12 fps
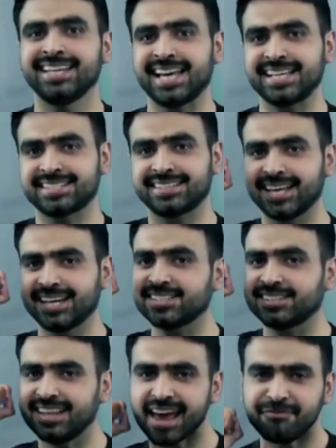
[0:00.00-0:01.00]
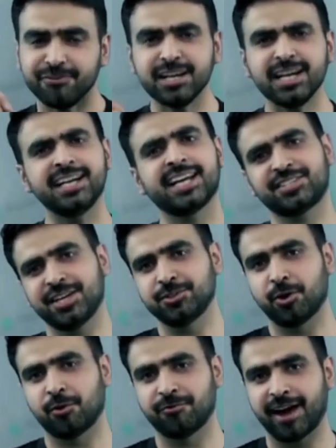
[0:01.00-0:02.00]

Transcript: Yes, there is definite exchange of